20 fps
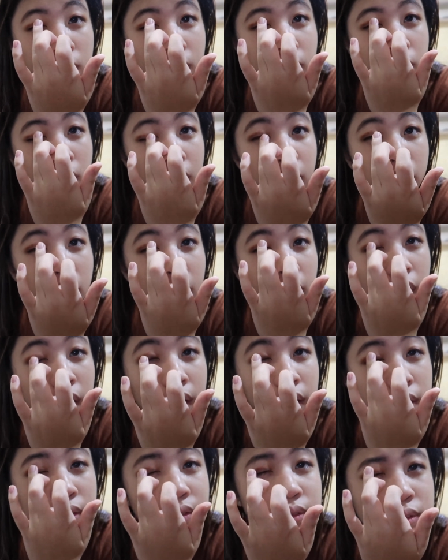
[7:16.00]

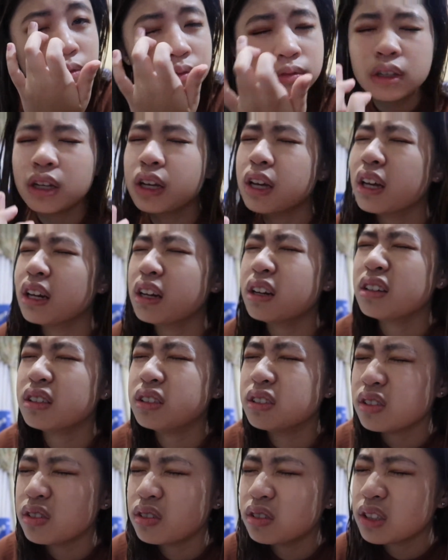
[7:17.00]
Right
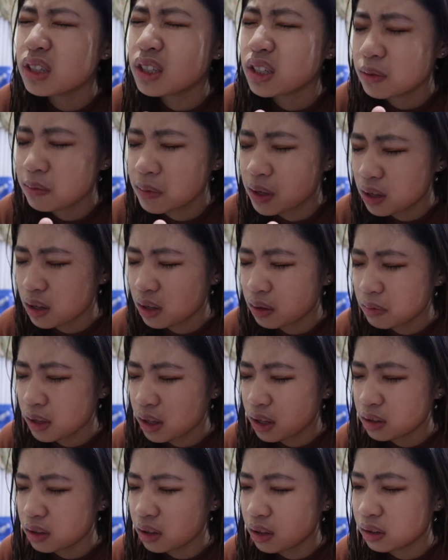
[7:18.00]
under the
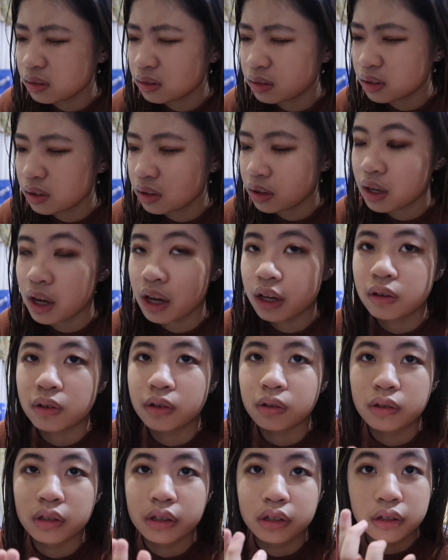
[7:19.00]
sun. I don't
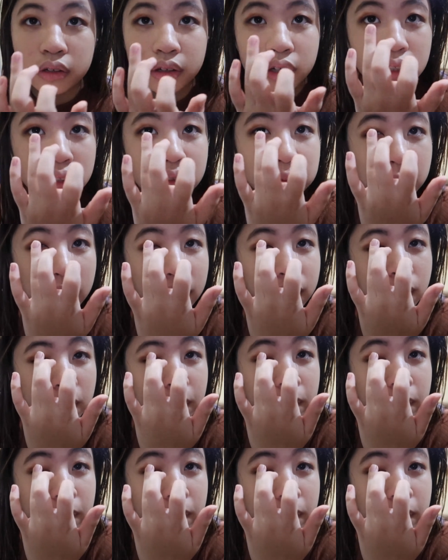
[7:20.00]
know what it is, but